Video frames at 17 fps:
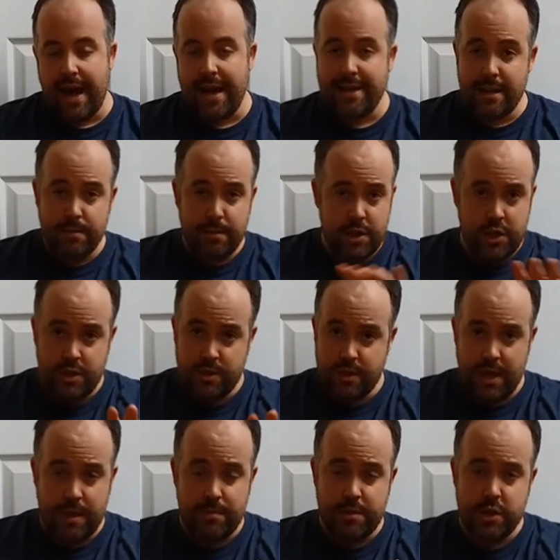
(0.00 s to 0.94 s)
Had image,
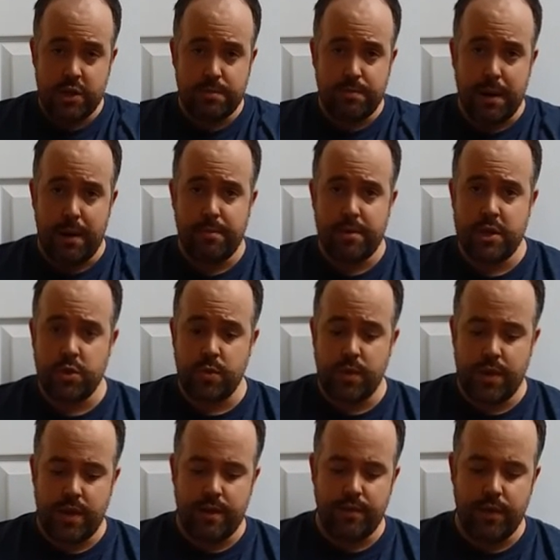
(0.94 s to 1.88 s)
images published
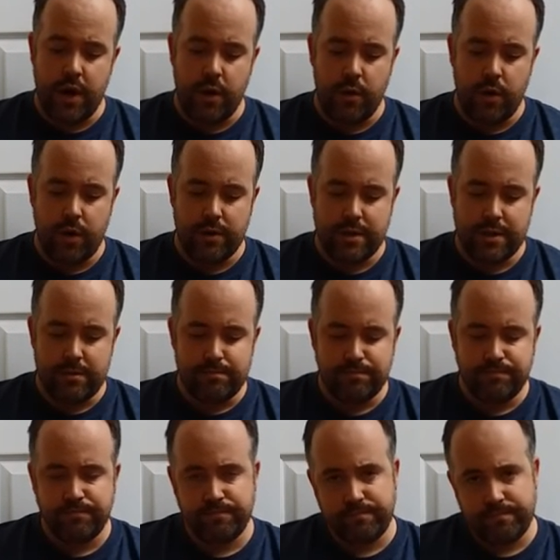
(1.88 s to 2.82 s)
with it, the whole lot.
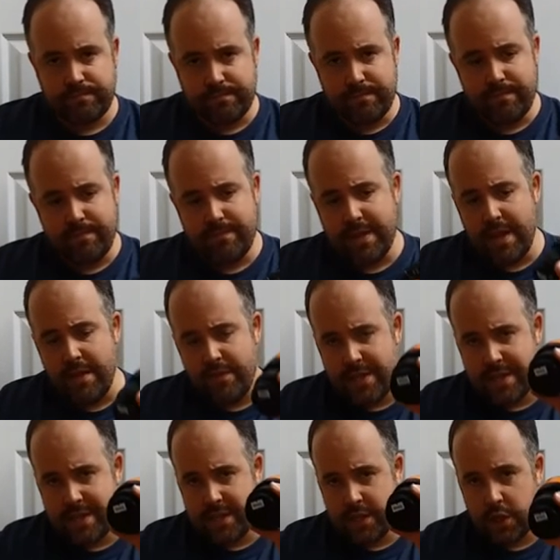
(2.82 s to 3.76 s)

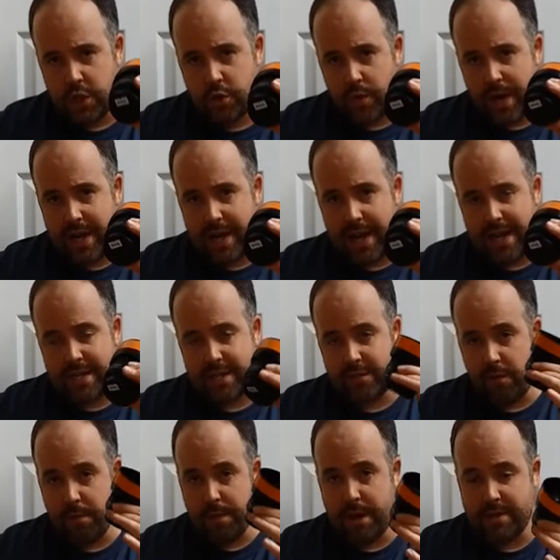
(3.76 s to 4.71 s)
This is a great lens
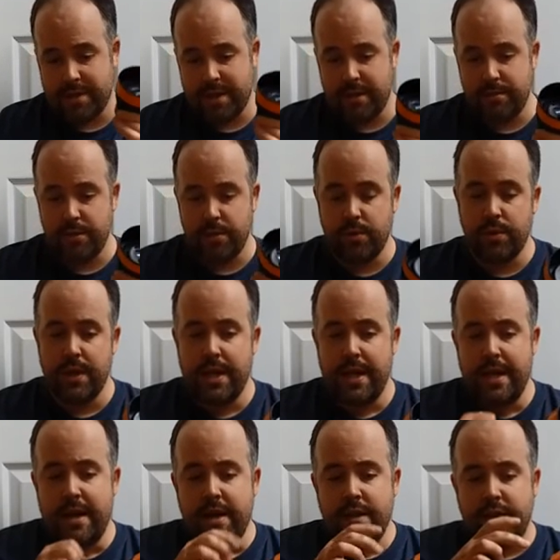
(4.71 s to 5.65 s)
for basketball.
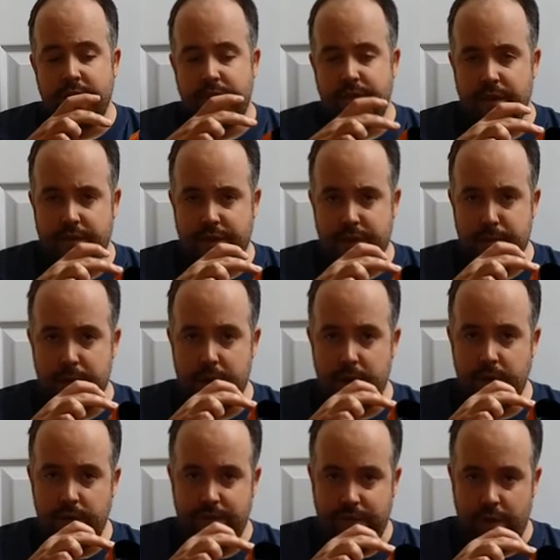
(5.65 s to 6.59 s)
The
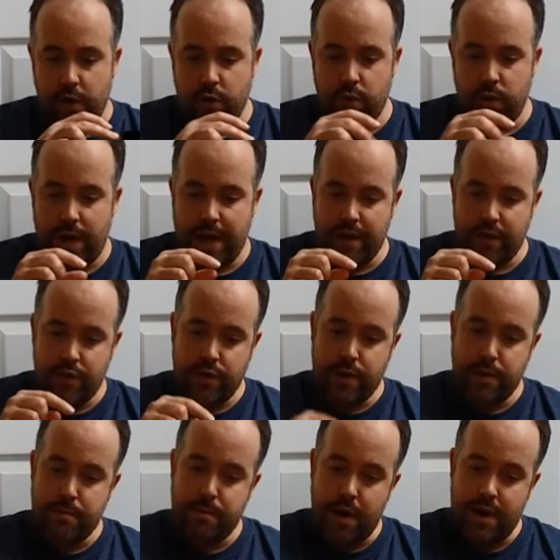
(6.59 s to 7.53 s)
50mm focal length
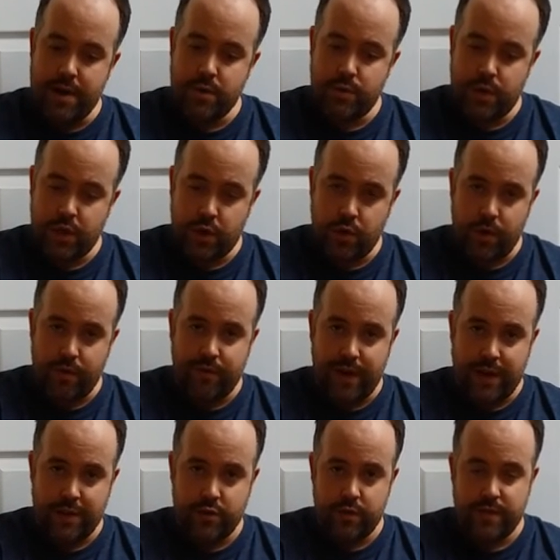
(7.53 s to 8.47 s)
combined with the crop
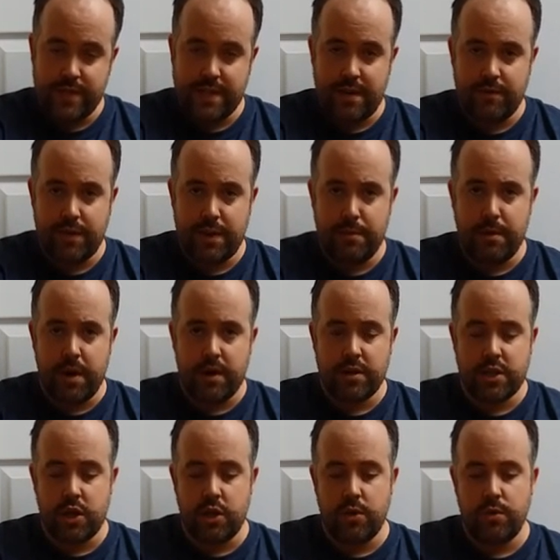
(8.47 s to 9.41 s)
factor of a 7D
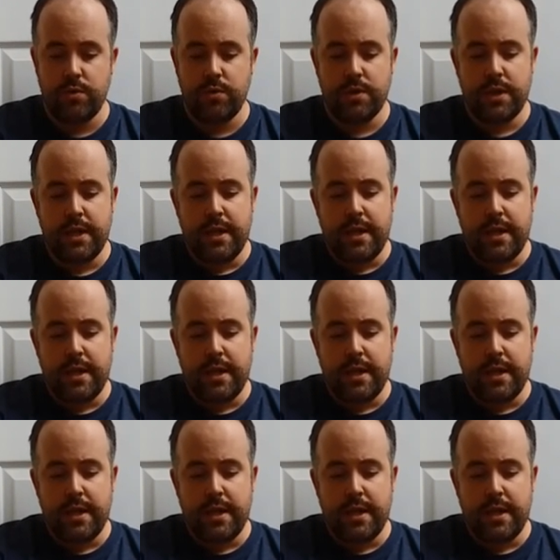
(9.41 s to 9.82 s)
Mark II,